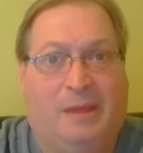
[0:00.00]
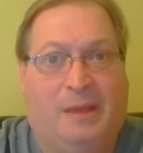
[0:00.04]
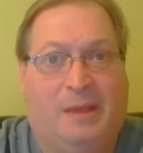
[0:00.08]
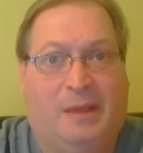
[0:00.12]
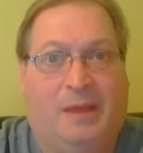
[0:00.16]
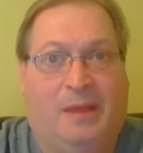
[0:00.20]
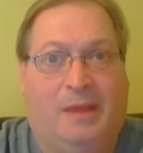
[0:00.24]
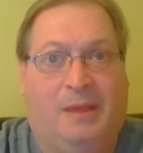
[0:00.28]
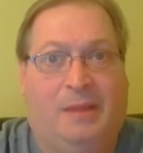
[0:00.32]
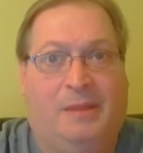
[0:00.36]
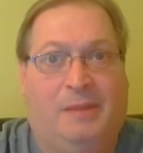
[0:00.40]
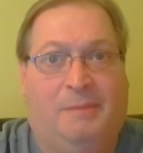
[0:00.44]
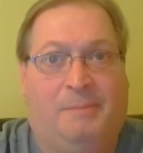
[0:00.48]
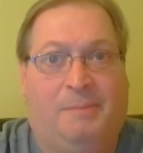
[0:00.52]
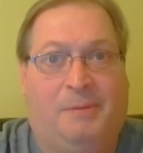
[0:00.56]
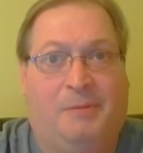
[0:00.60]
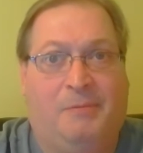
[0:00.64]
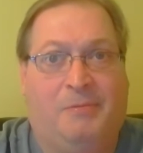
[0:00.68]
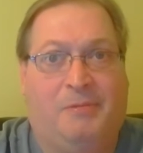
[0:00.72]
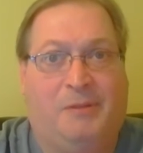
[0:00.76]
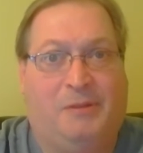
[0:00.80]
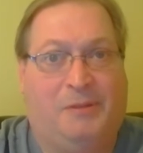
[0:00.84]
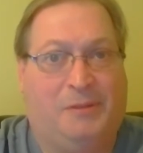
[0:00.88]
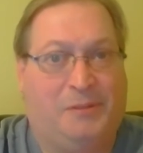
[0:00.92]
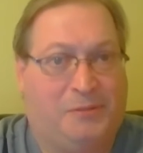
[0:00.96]
the
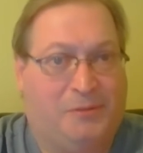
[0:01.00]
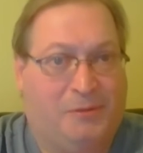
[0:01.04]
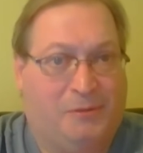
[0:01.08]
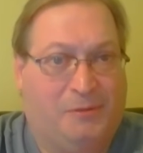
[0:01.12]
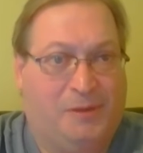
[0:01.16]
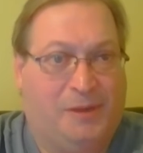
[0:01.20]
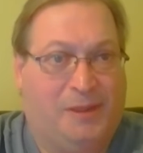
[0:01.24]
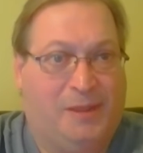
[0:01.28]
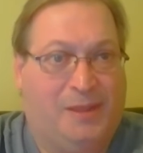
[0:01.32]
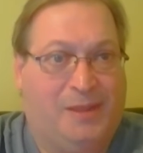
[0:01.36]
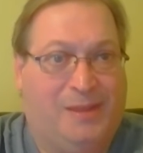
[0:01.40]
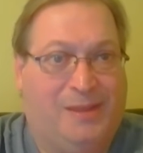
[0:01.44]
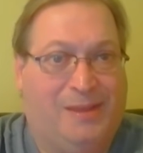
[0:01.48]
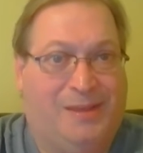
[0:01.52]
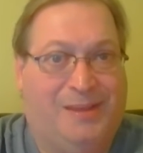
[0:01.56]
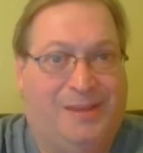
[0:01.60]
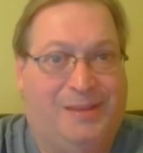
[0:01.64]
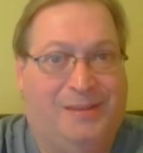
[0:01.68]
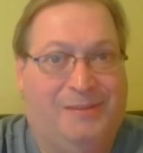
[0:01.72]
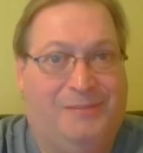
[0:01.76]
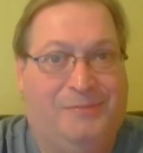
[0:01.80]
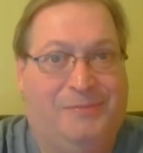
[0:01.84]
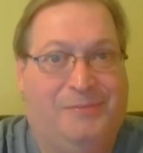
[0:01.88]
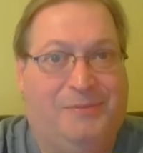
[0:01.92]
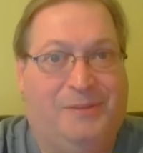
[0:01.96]
personal attorney
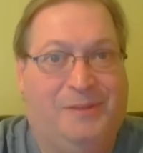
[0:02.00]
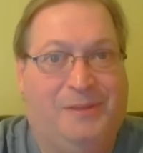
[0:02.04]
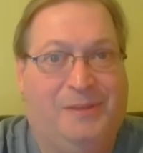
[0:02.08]
of